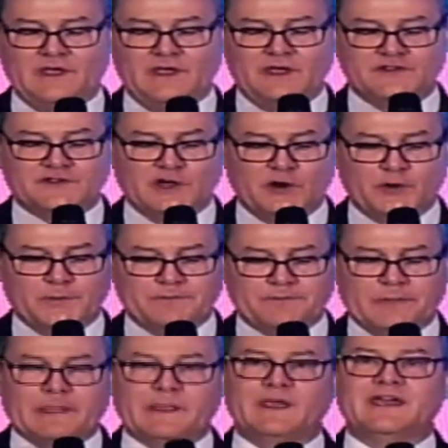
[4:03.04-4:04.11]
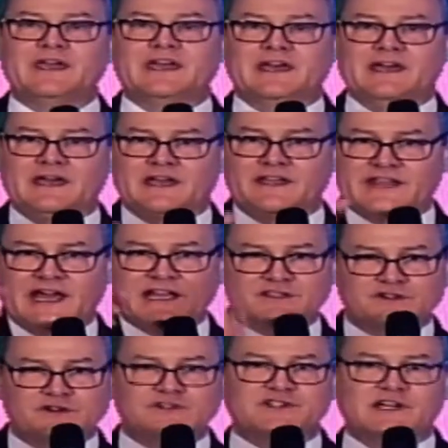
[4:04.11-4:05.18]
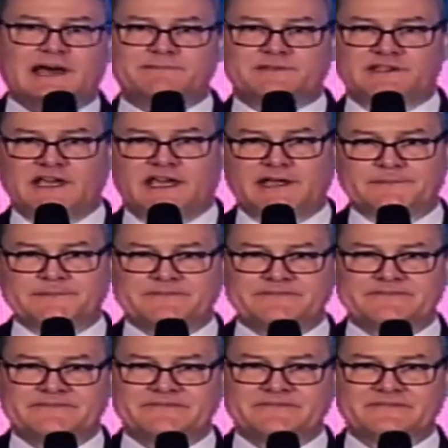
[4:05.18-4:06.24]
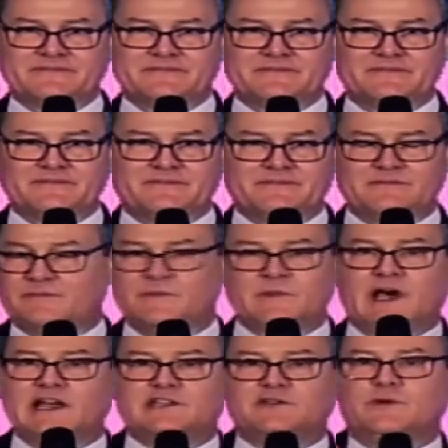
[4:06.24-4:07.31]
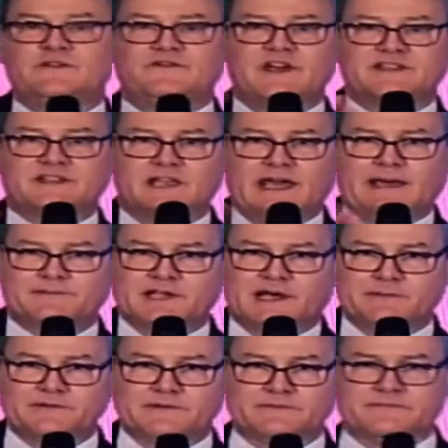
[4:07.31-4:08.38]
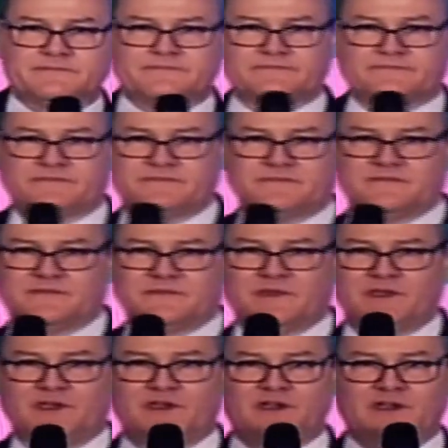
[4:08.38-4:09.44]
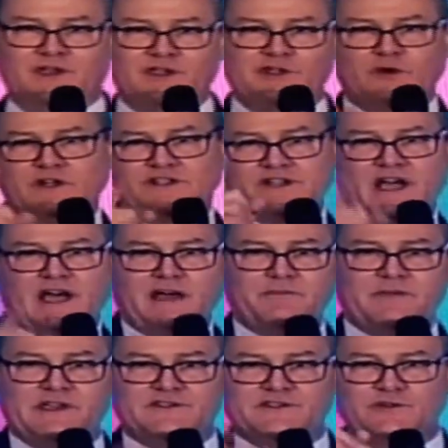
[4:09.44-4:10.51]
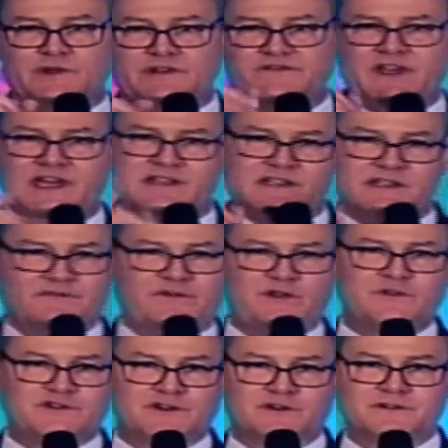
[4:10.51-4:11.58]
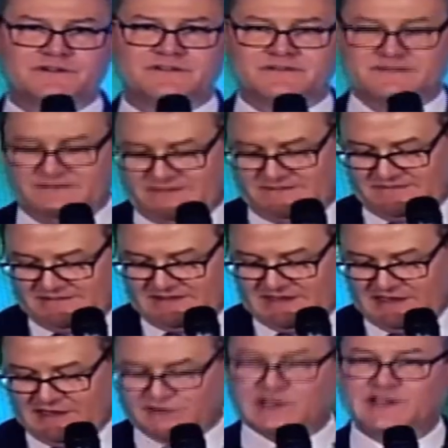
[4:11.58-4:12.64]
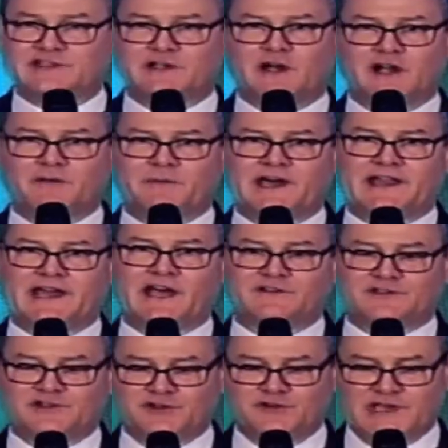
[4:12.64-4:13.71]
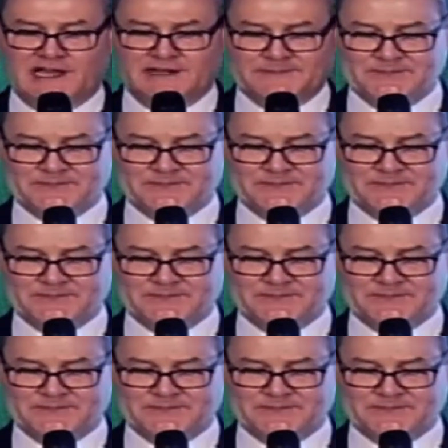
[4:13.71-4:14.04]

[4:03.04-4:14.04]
So that is your job today, not to invent the laptop. Your job is to invent the future. And so let's talk about how to do that.